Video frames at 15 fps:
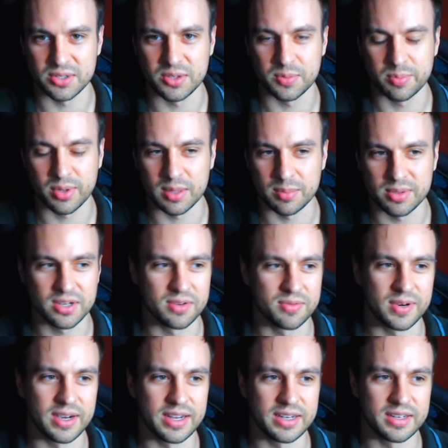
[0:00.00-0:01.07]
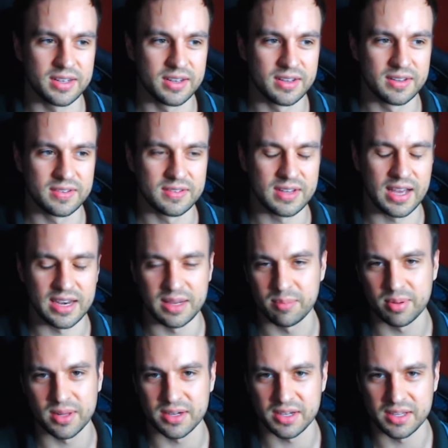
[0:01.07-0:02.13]
probably going to find any
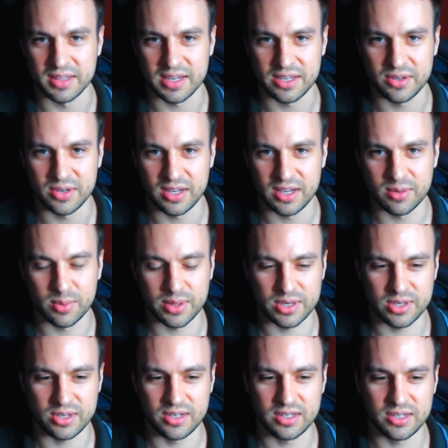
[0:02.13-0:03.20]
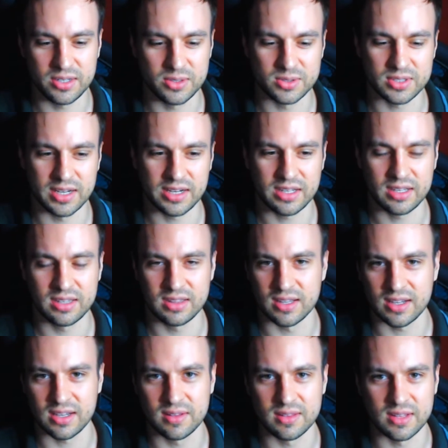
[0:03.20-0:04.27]
plugin that you need, whether you need to use like
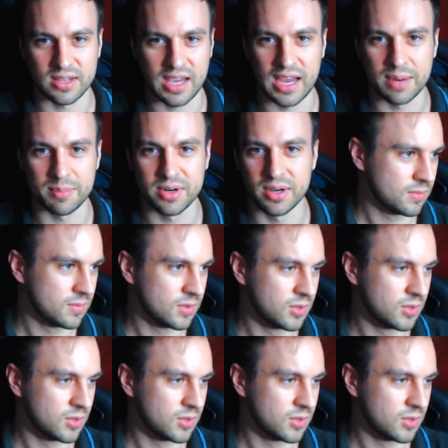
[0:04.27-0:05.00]
the camera,